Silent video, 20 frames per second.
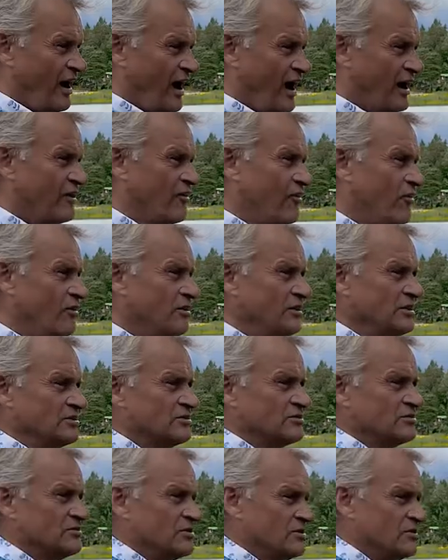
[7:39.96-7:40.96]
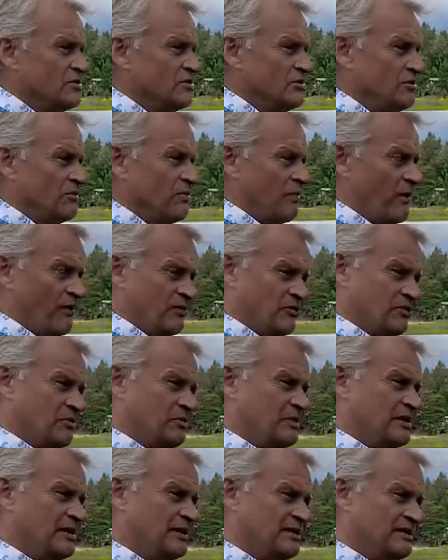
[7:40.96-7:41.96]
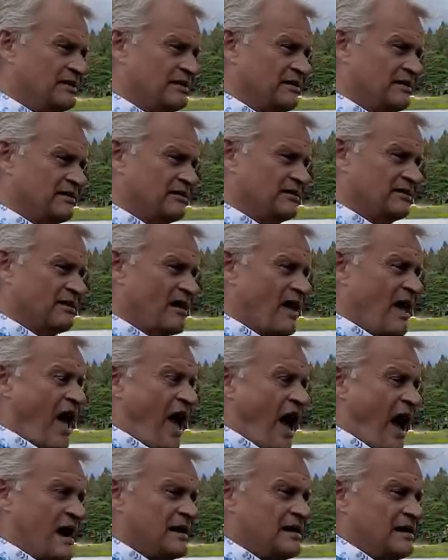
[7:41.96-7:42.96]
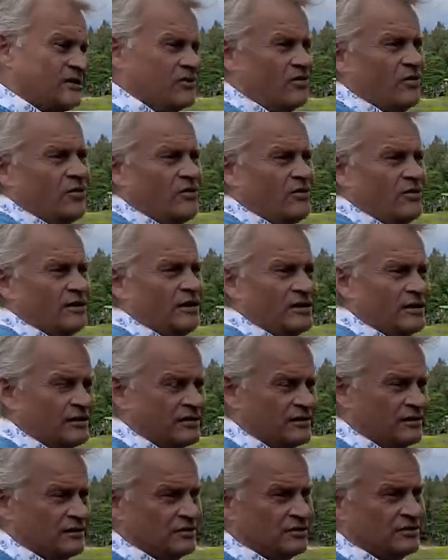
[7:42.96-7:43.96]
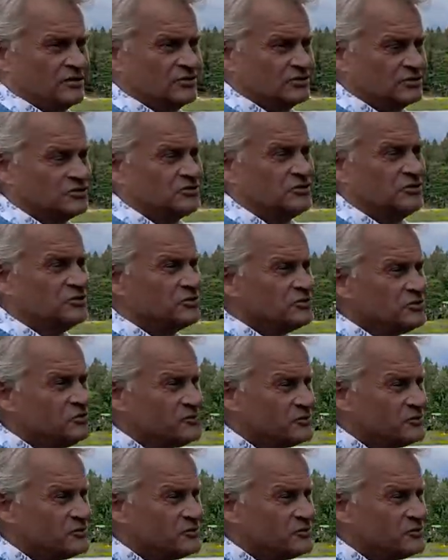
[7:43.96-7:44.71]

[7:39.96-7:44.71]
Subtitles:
according to the new possibilities and according to the new